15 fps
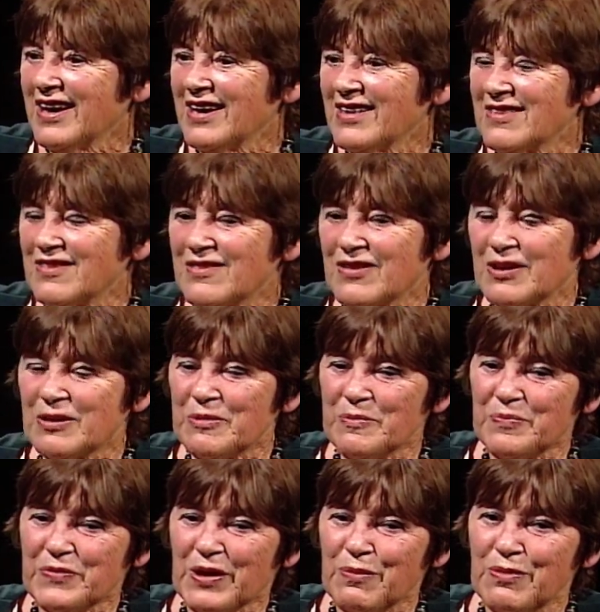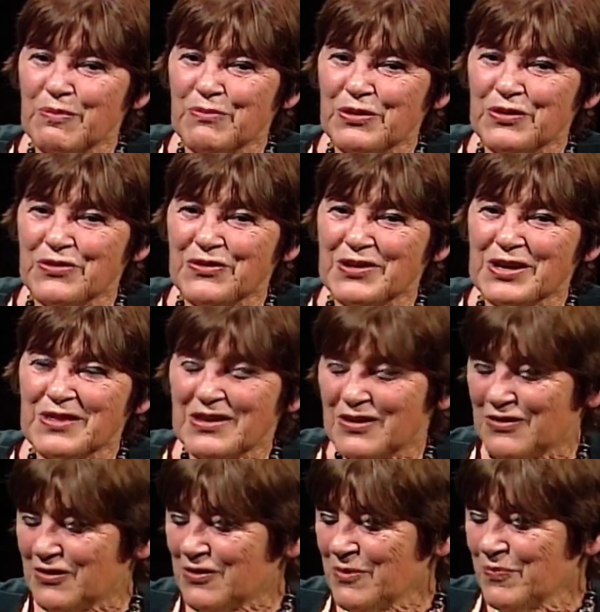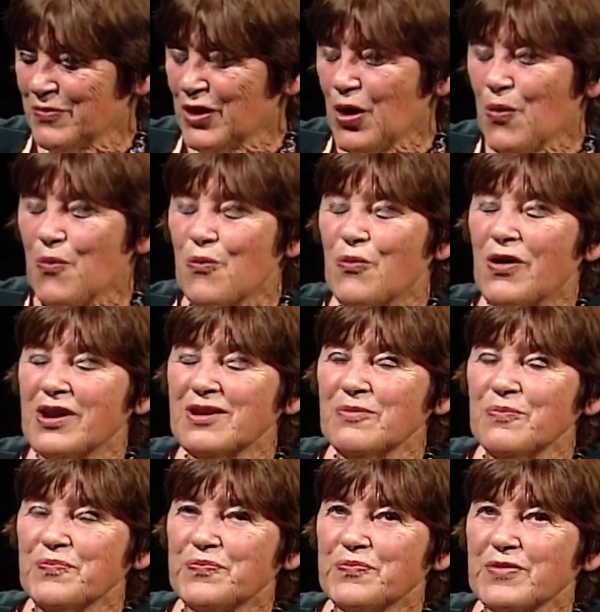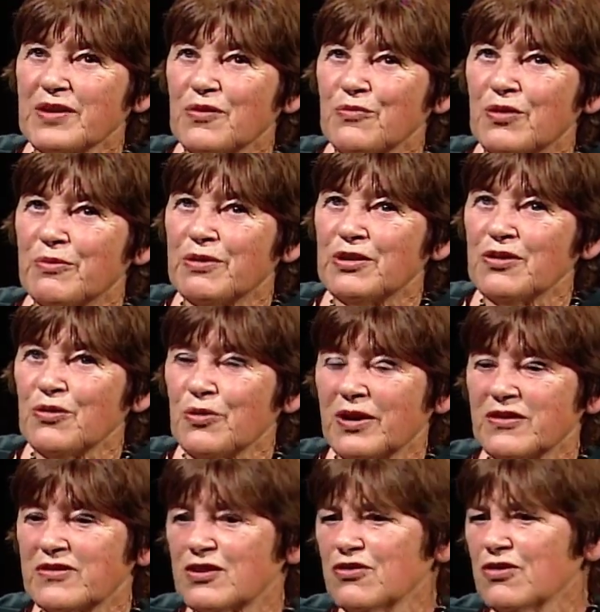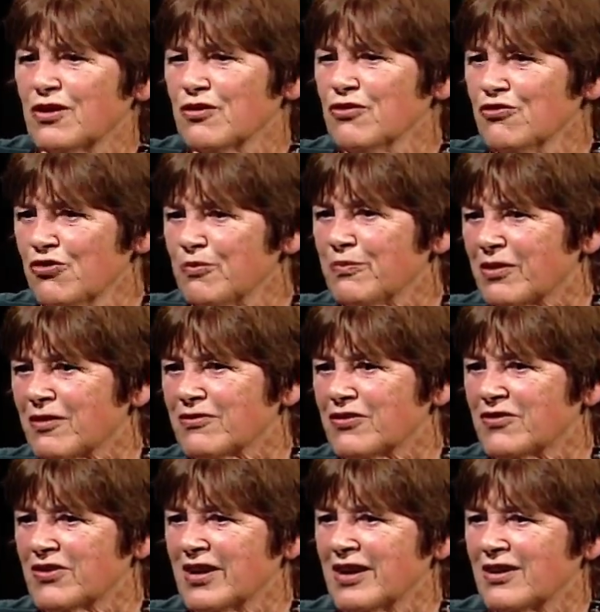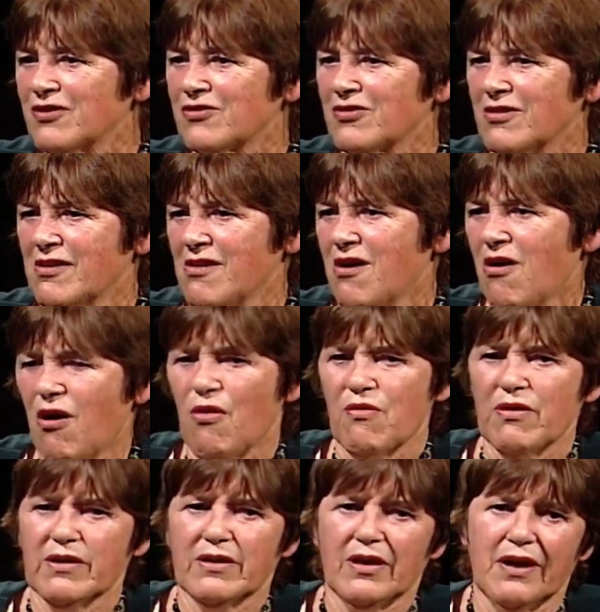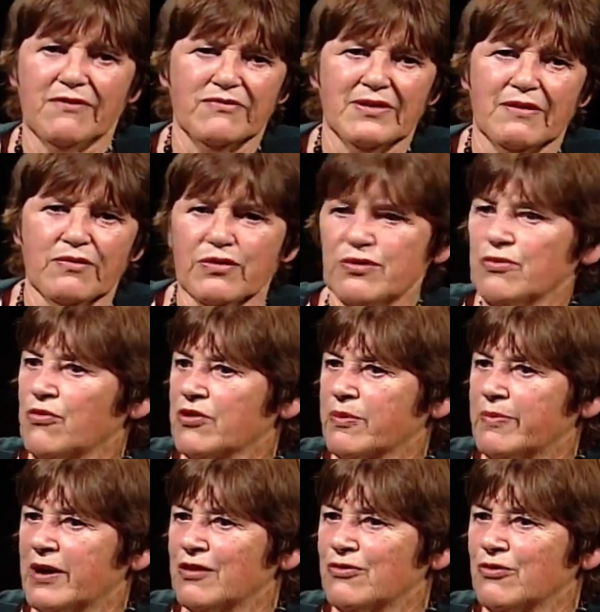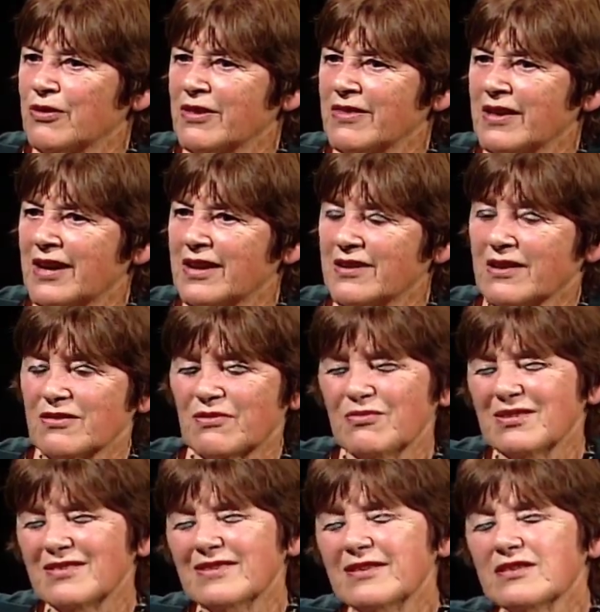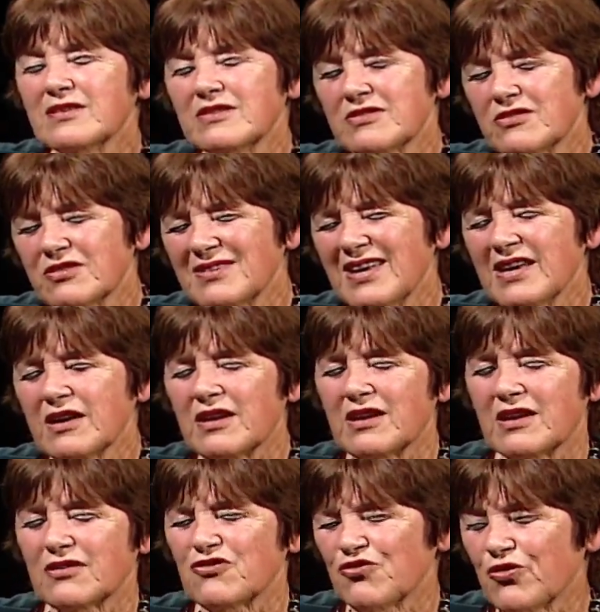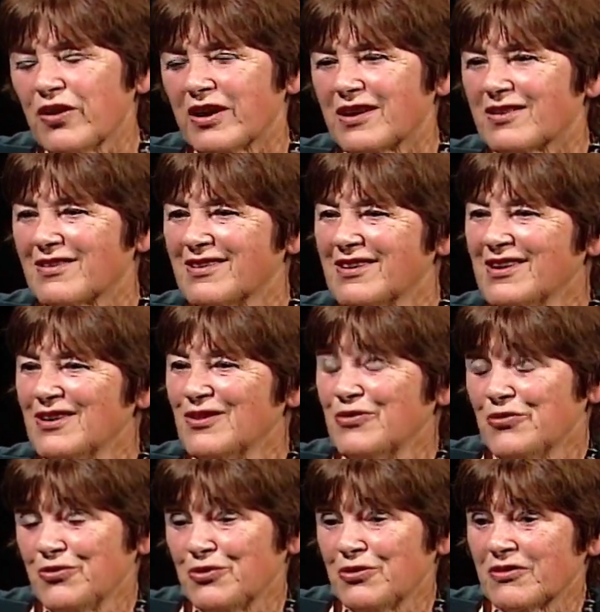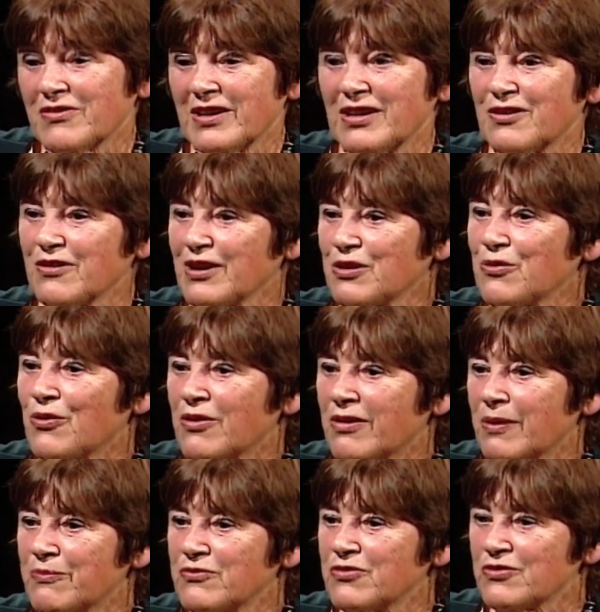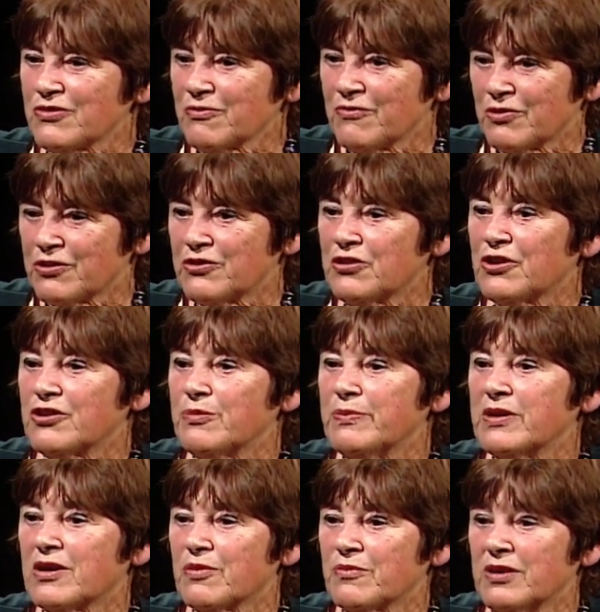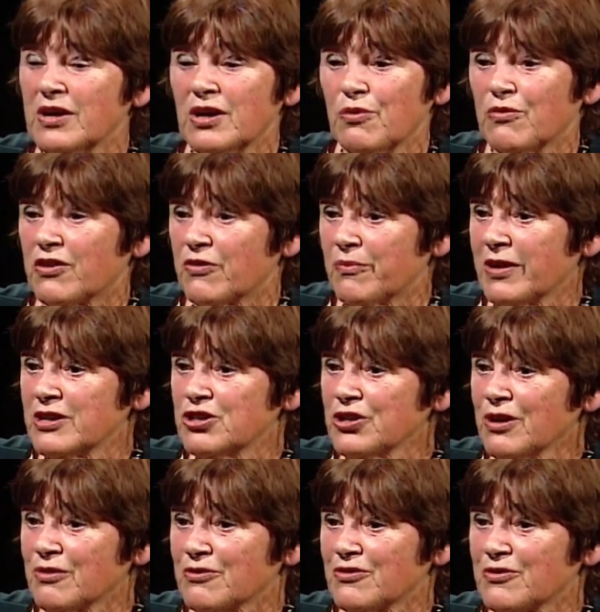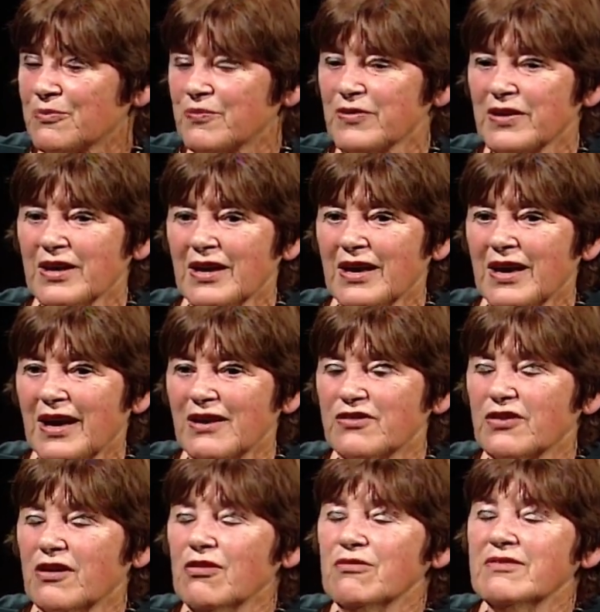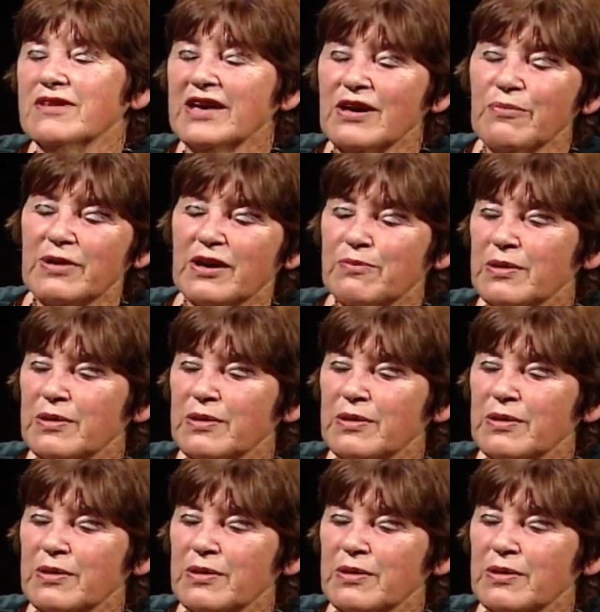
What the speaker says: And I remember seeing this one woman who I said, you know, you should be on stage. Oh, I've never thought about doing that. I said, take a class, try it. 2 years later, I called her up, wanted her to be on one of my shows. I said, oh, Naomi, I've